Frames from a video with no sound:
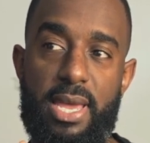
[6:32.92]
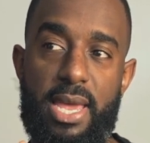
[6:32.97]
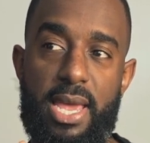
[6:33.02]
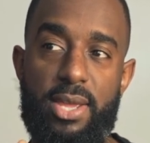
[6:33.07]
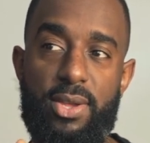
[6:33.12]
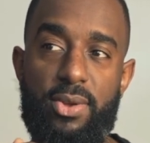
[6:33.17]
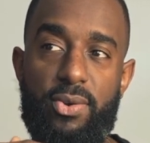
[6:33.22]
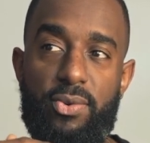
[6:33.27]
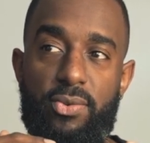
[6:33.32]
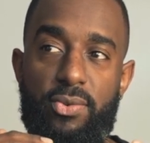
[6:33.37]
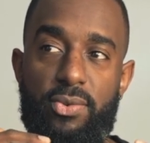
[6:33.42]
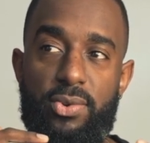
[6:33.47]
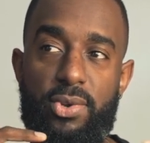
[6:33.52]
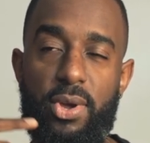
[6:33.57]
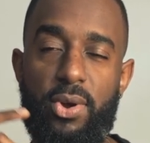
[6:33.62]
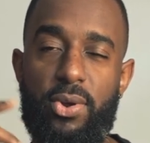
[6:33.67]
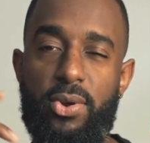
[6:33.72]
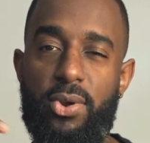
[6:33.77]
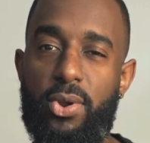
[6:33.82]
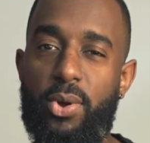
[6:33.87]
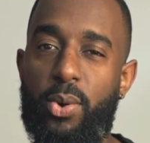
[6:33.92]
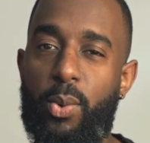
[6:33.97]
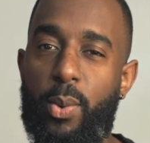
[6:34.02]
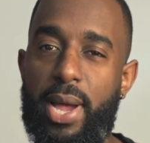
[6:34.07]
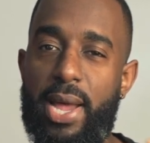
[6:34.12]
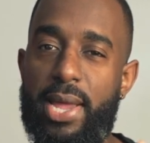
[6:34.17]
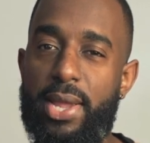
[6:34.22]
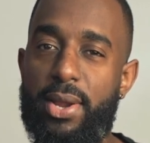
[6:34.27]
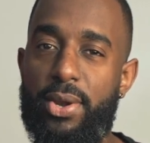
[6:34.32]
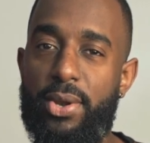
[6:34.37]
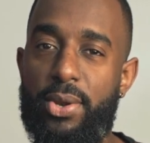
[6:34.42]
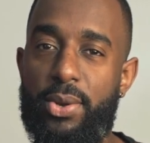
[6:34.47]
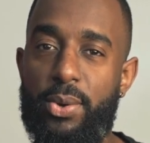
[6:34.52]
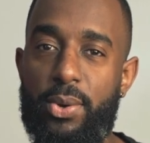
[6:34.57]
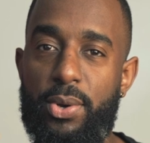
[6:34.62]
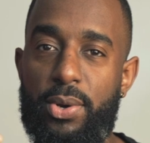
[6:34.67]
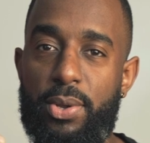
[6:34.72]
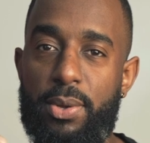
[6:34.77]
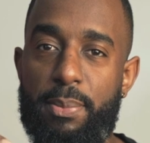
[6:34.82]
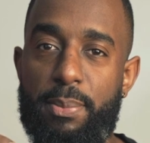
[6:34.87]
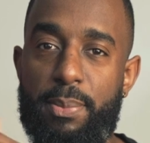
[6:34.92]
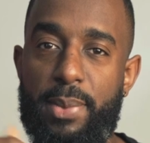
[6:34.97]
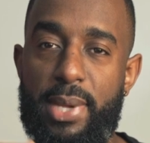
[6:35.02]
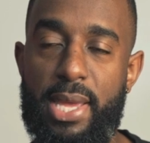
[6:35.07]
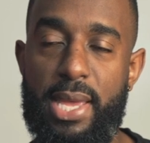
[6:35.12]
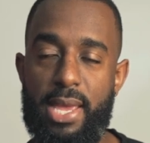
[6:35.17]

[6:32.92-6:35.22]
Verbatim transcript: and you don't know why you're doing them.